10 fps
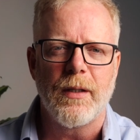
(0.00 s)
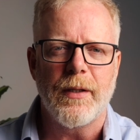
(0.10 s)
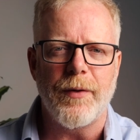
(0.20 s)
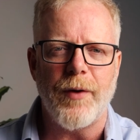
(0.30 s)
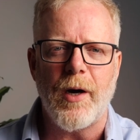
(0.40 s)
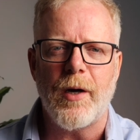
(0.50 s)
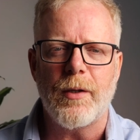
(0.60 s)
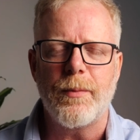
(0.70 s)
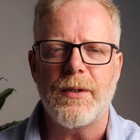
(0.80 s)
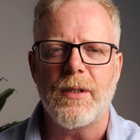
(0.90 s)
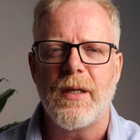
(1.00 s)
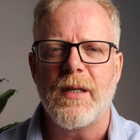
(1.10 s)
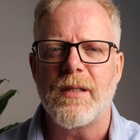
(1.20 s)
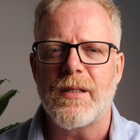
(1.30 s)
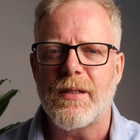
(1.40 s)
their argument
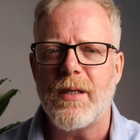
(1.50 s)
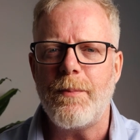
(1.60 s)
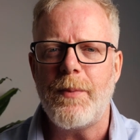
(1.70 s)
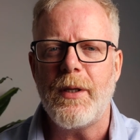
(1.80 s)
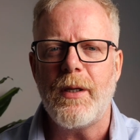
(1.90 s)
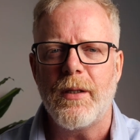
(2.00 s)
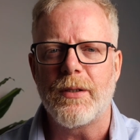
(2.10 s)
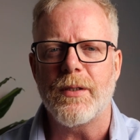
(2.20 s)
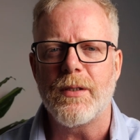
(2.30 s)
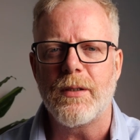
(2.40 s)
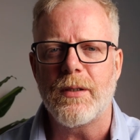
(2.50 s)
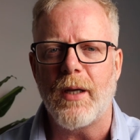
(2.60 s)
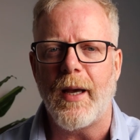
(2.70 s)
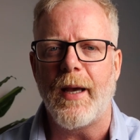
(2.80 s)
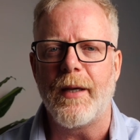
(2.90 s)
simply doesn't
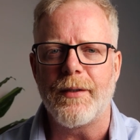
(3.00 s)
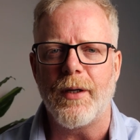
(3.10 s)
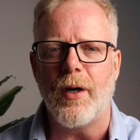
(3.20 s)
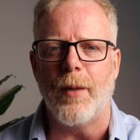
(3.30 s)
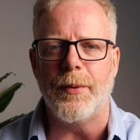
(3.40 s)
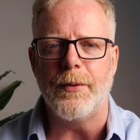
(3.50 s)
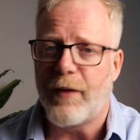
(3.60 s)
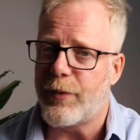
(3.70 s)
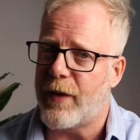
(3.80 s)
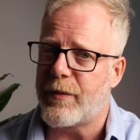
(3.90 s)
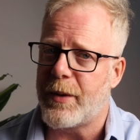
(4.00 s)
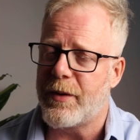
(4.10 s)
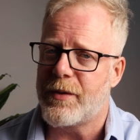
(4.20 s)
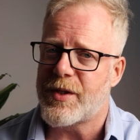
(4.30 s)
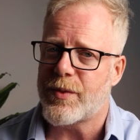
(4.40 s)
add up? Have you ever
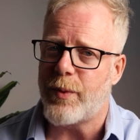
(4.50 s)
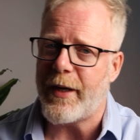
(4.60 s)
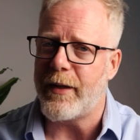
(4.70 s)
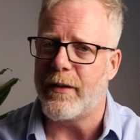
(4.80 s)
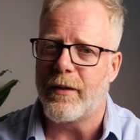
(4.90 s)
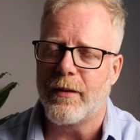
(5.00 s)
been swayed